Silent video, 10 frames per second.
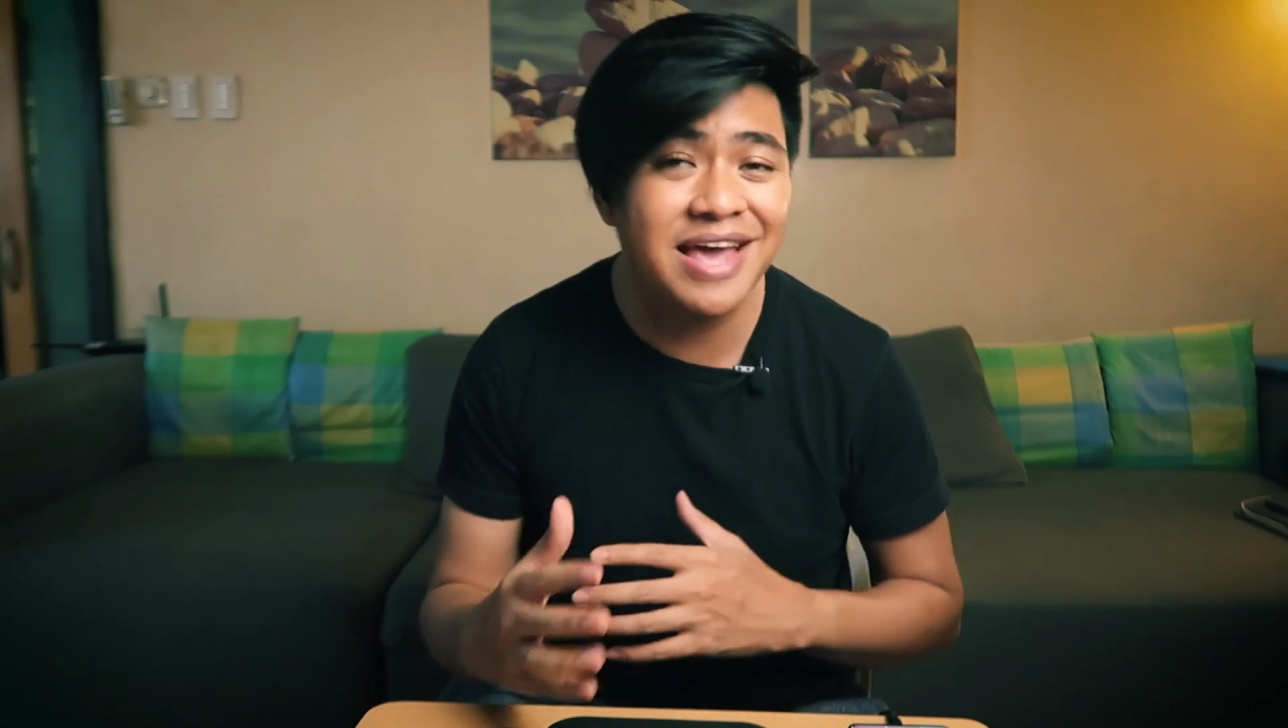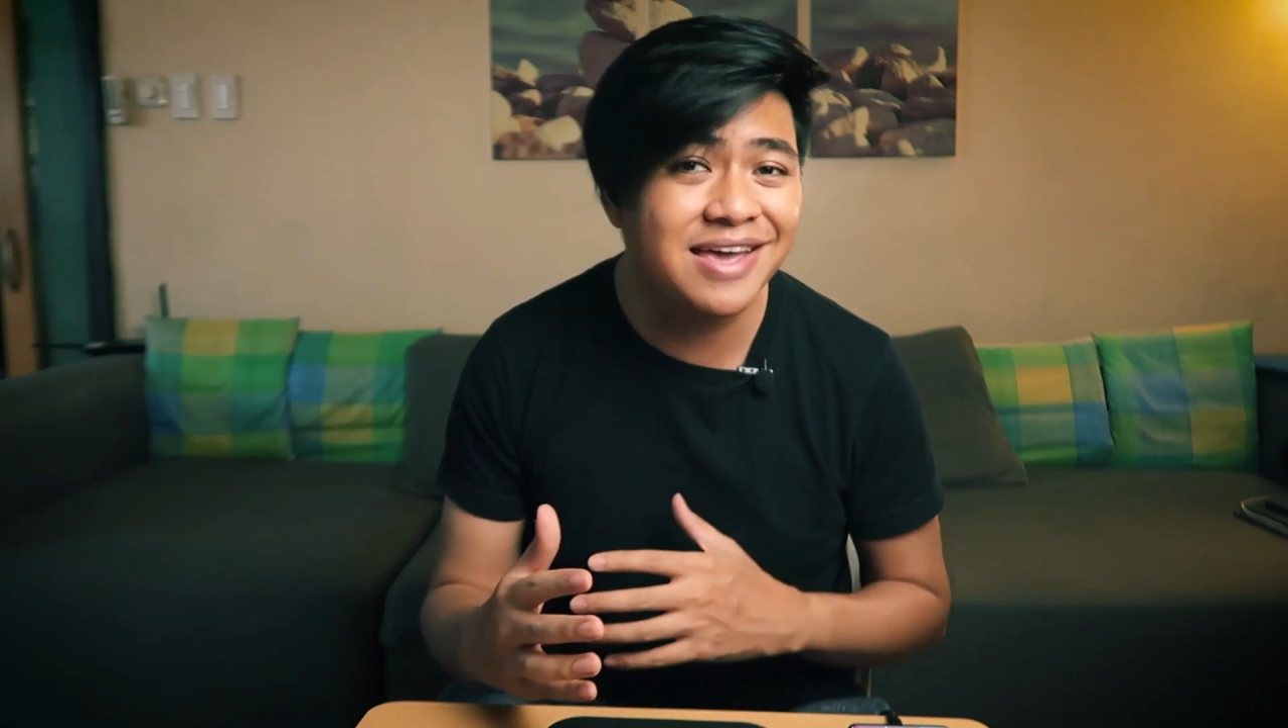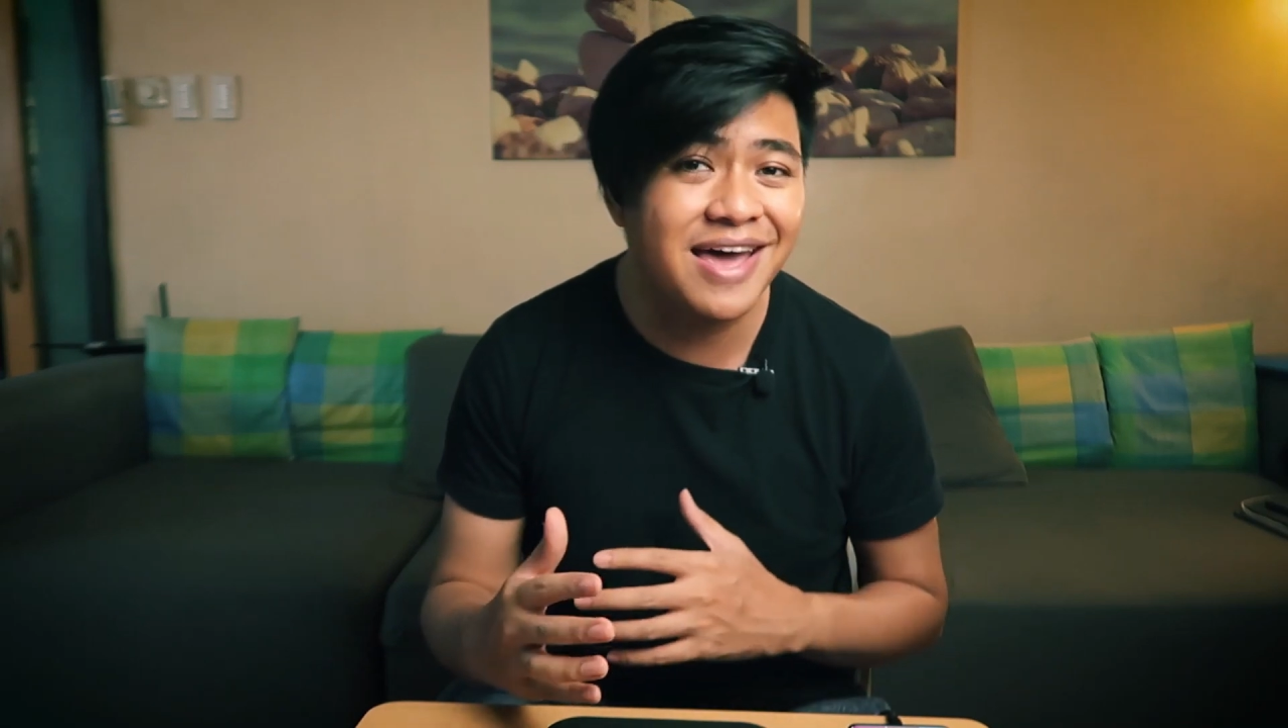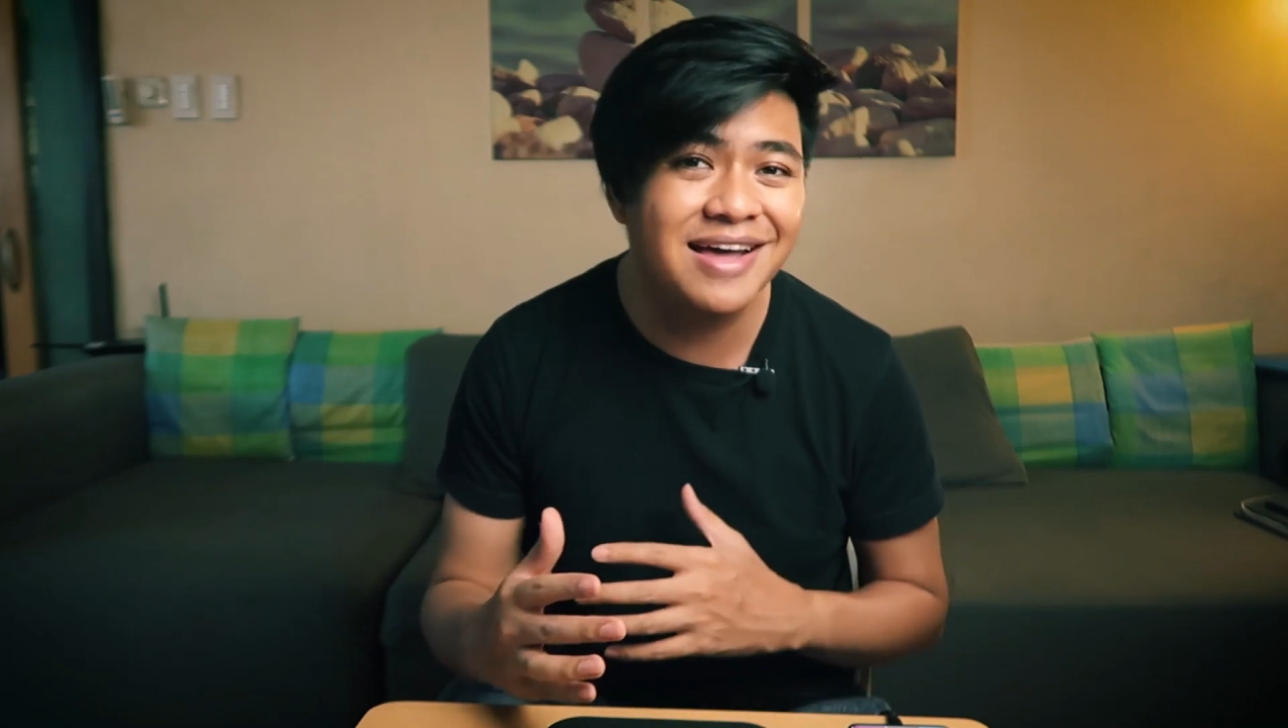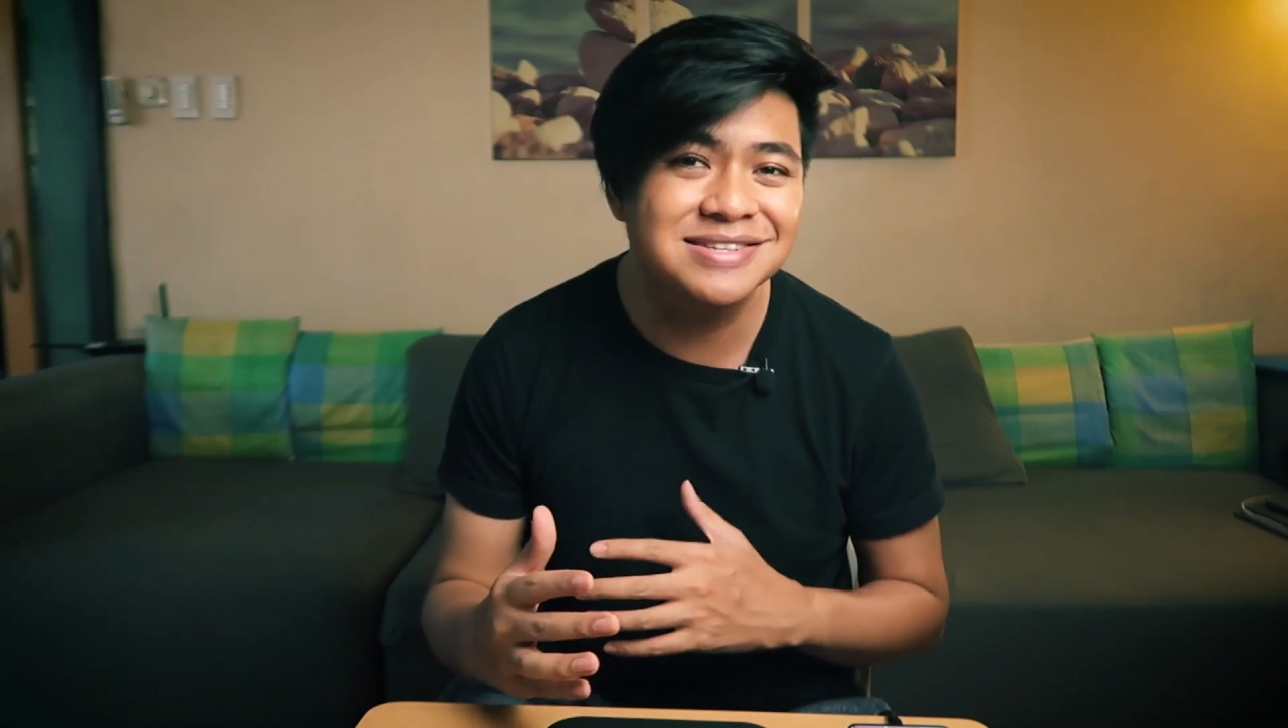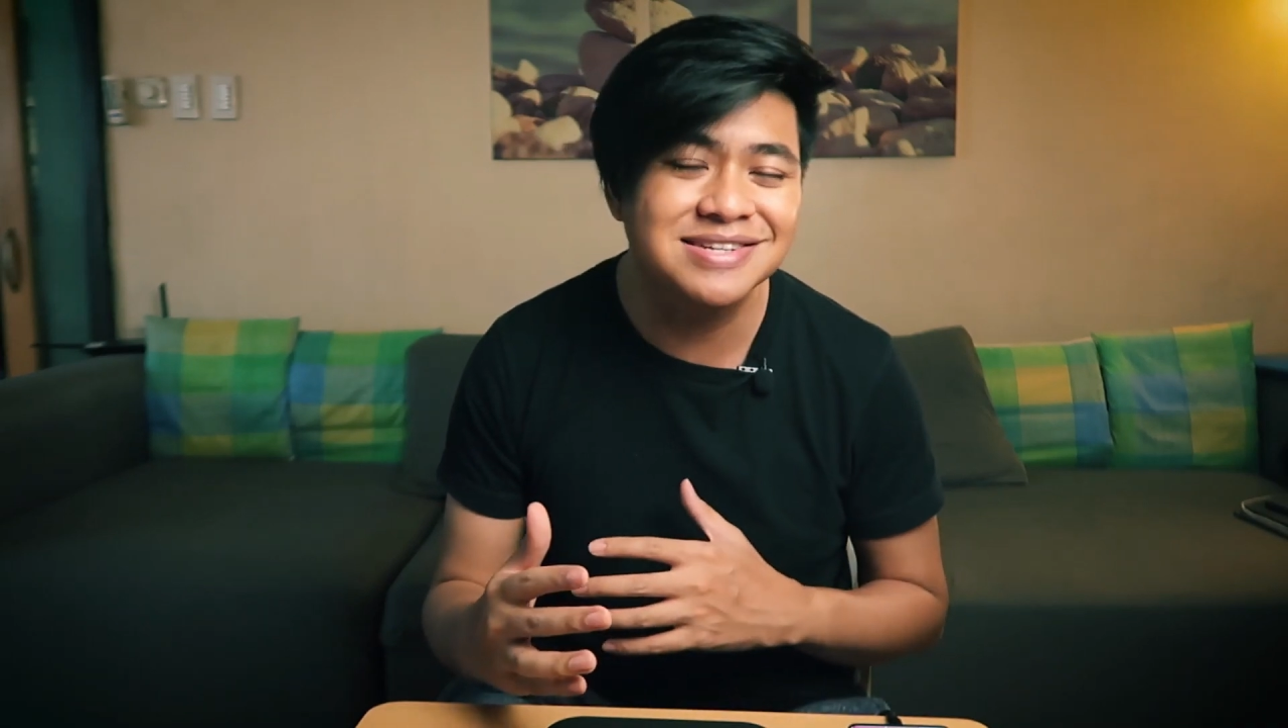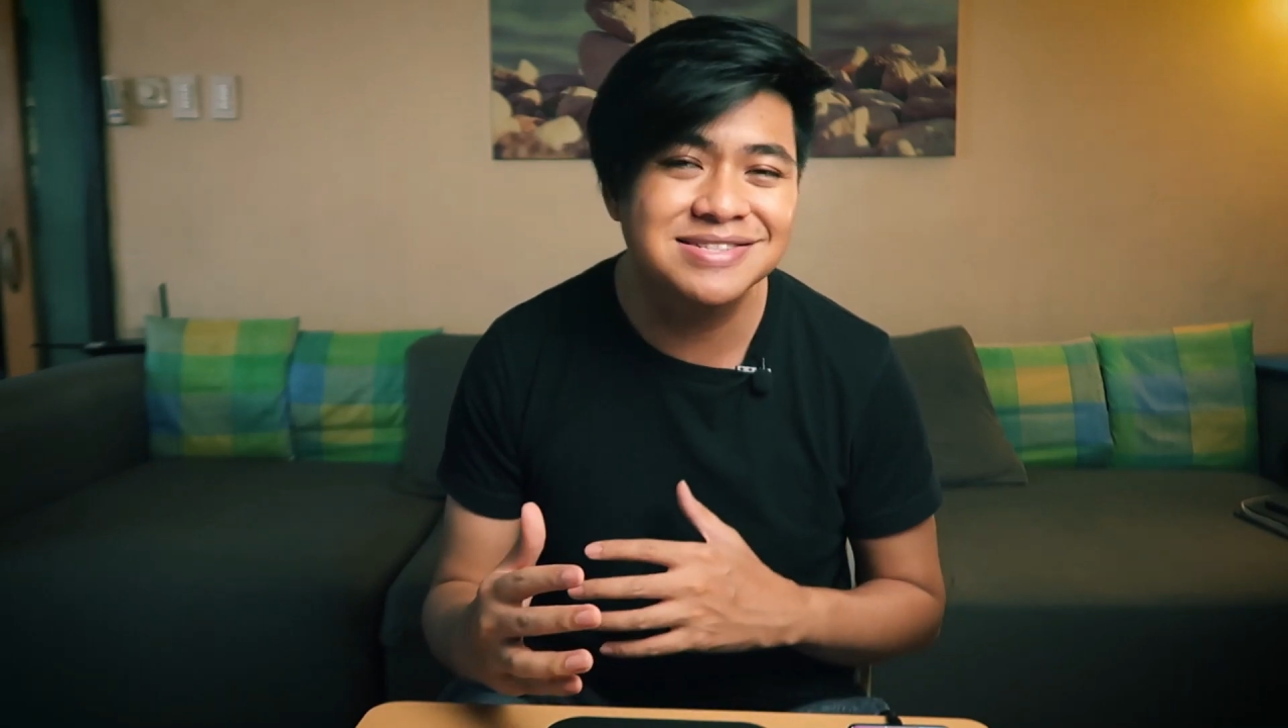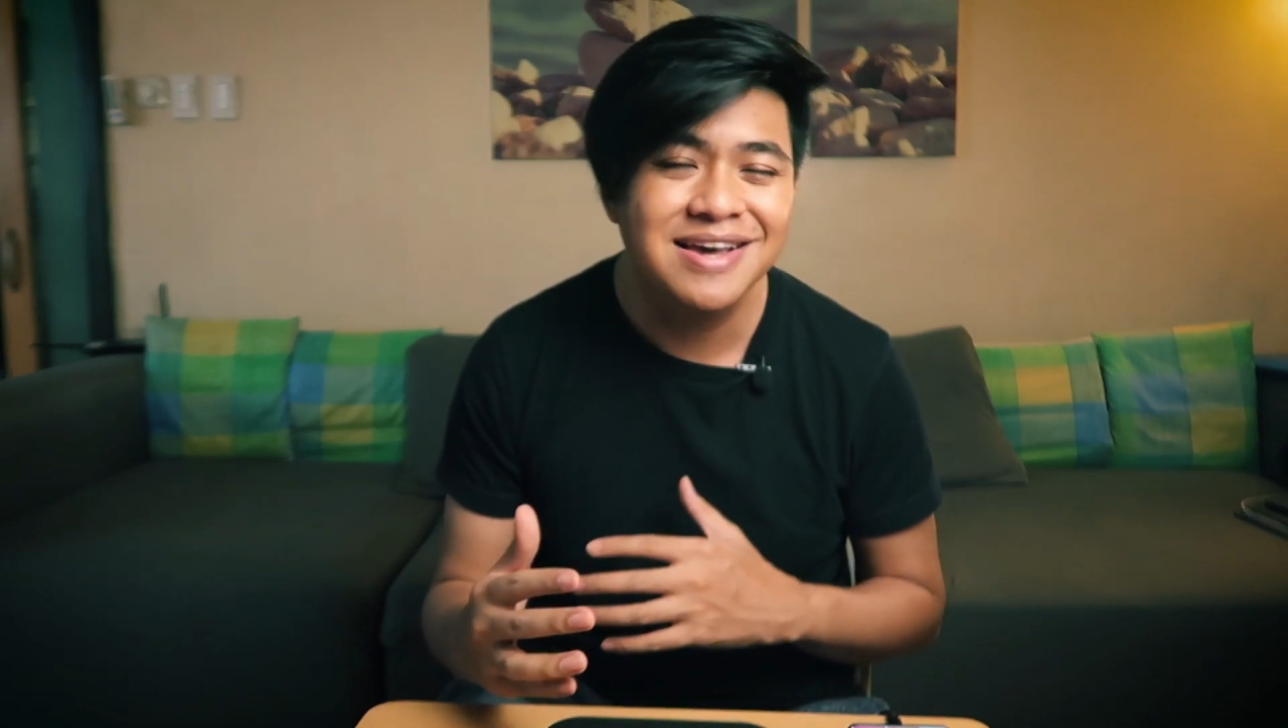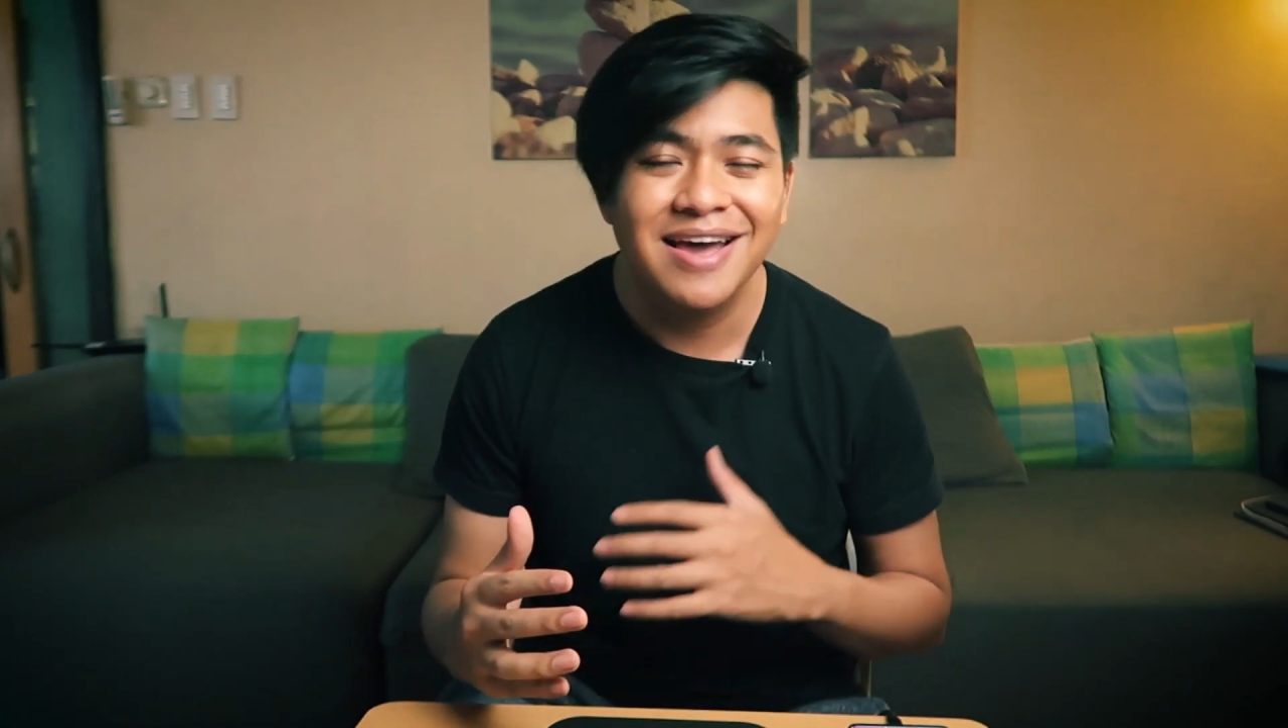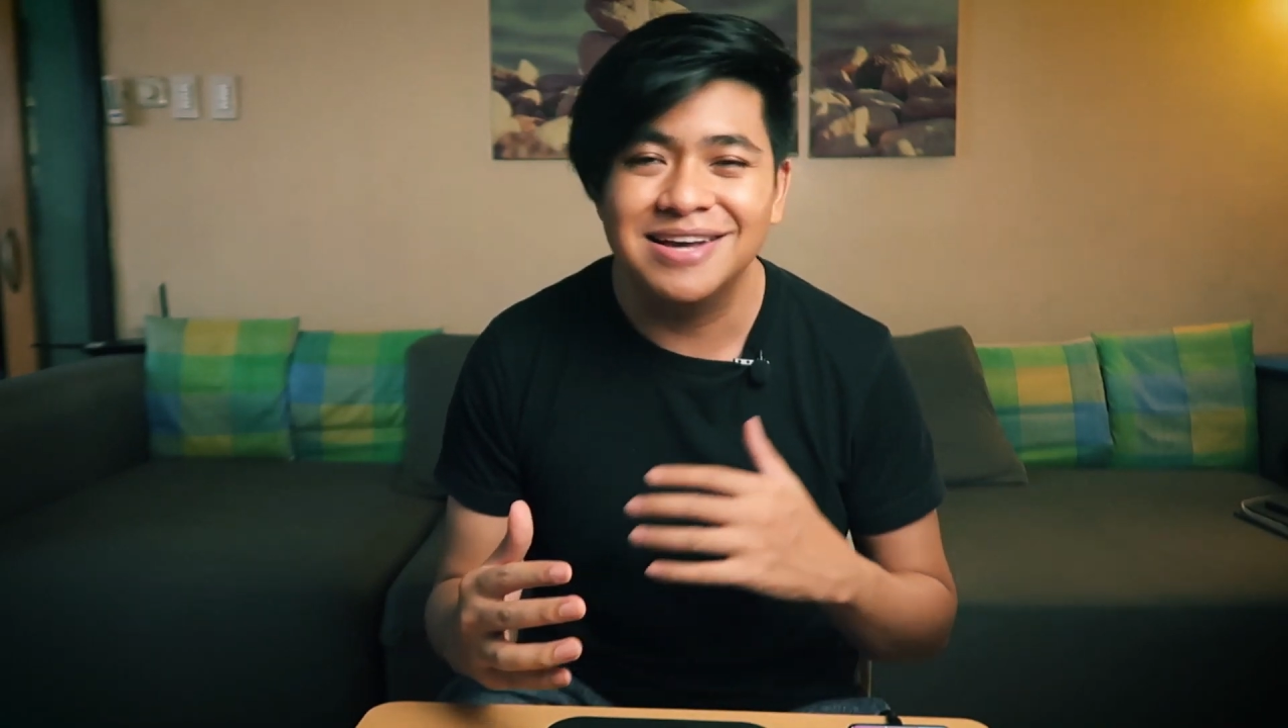tech gadgets,